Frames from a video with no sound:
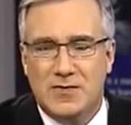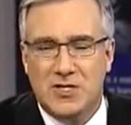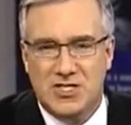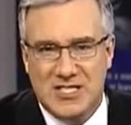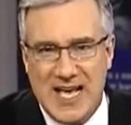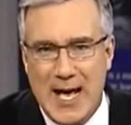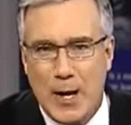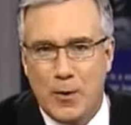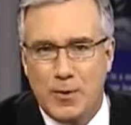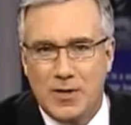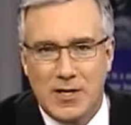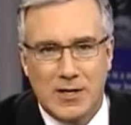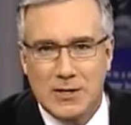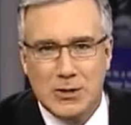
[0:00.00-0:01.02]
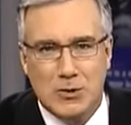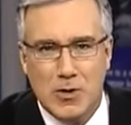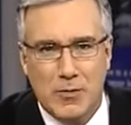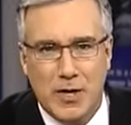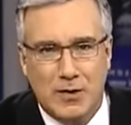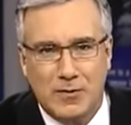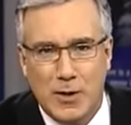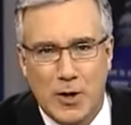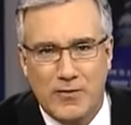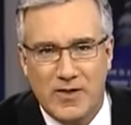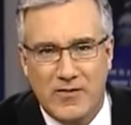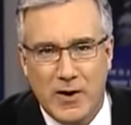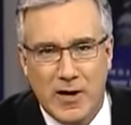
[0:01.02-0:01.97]
sound indiscriminately
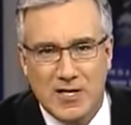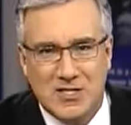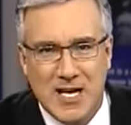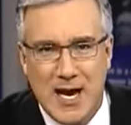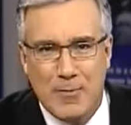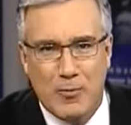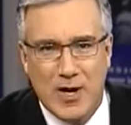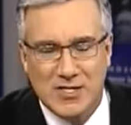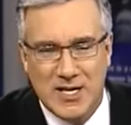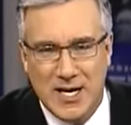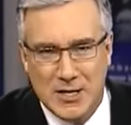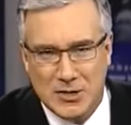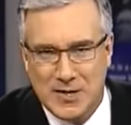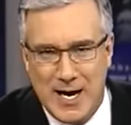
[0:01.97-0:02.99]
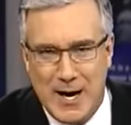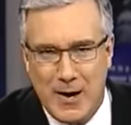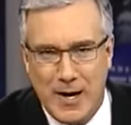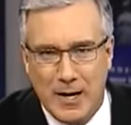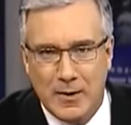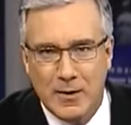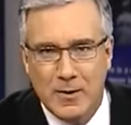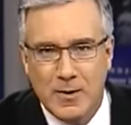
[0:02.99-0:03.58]
over the very same residential area?